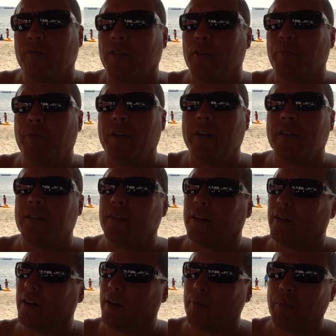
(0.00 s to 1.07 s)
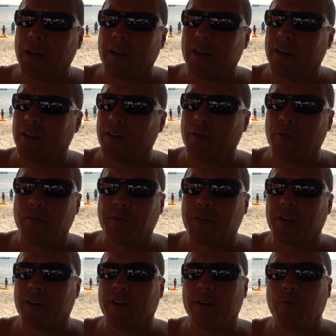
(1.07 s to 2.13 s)
Filipinas, they're not big into doing
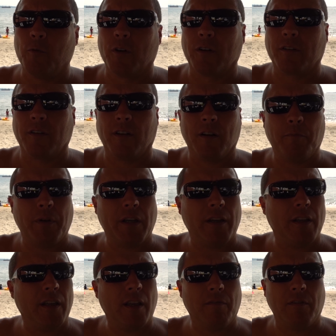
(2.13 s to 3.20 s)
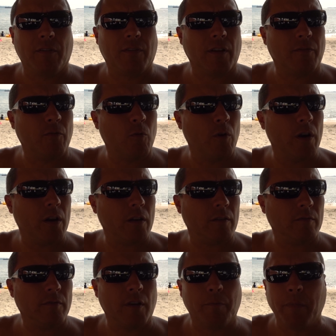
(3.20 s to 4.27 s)
charity work. They're not big into giving stuff away.
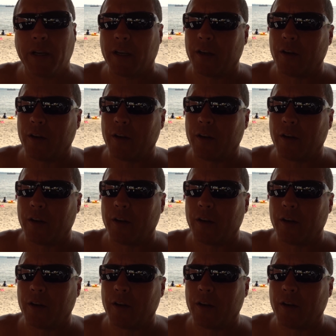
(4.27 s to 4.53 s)
They're big